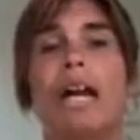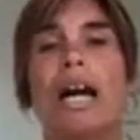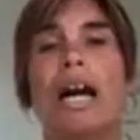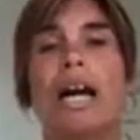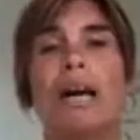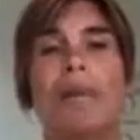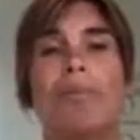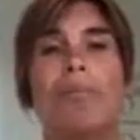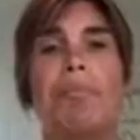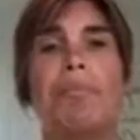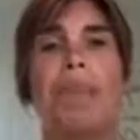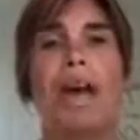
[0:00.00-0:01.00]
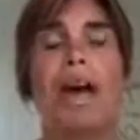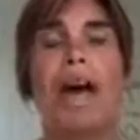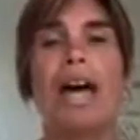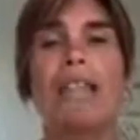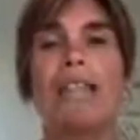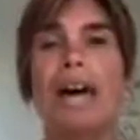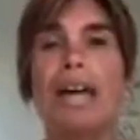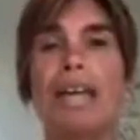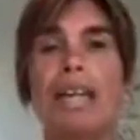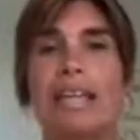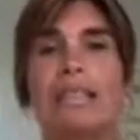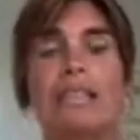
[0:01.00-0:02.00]
And that
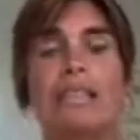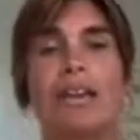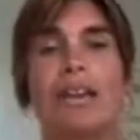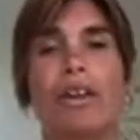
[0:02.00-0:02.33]
is,